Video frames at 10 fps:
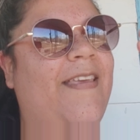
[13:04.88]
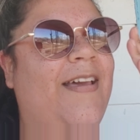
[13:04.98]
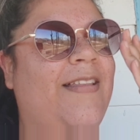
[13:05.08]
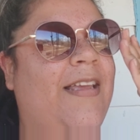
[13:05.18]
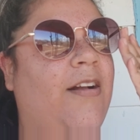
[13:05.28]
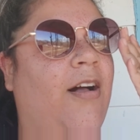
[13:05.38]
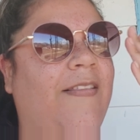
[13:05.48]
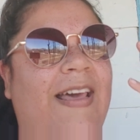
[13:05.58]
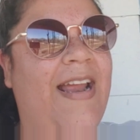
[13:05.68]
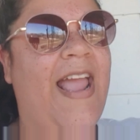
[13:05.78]
and like all
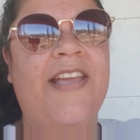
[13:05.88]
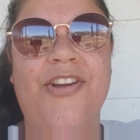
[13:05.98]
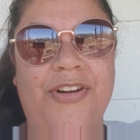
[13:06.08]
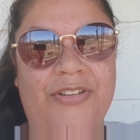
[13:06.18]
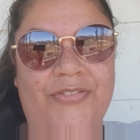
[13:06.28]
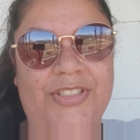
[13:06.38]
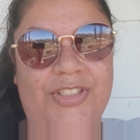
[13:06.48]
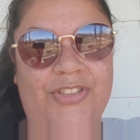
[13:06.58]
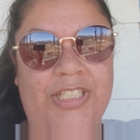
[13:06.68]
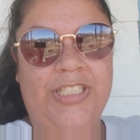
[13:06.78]
that anger and
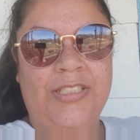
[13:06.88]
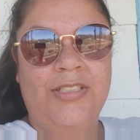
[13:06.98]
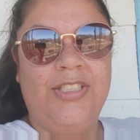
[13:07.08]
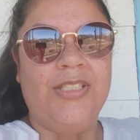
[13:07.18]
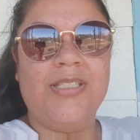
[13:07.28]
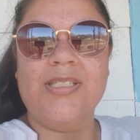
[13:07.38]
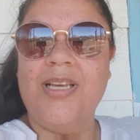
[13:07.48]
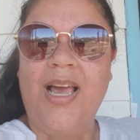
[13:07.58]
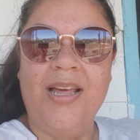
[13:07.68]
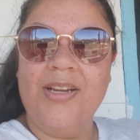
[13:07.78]
frustration just
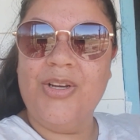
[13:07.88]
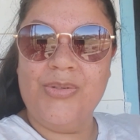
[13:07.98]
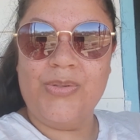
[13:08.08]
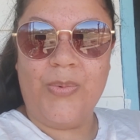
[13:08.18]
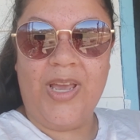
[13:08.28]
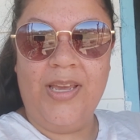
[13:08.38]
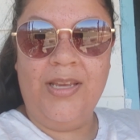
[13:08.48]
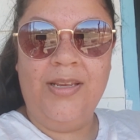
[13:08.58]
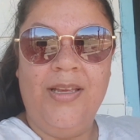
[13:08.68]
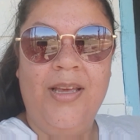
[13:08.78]
kind of goes
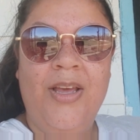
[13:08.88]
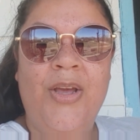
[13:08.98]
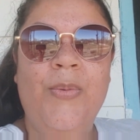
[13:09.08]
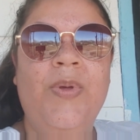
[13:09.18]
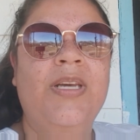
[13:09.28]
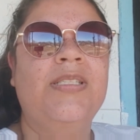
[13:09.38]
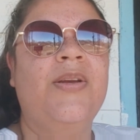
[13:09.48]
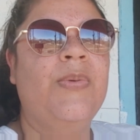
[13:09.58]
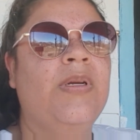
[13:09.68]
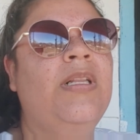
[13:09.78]
away, because I
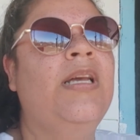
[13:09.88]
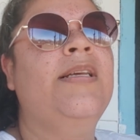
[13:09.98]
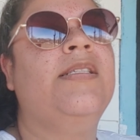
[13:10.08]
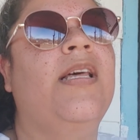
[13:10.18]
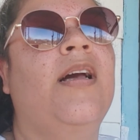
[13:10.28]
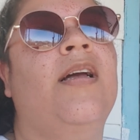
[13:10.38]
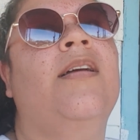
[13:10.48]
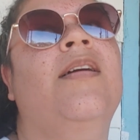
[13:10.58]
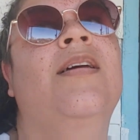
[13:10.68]
realize that,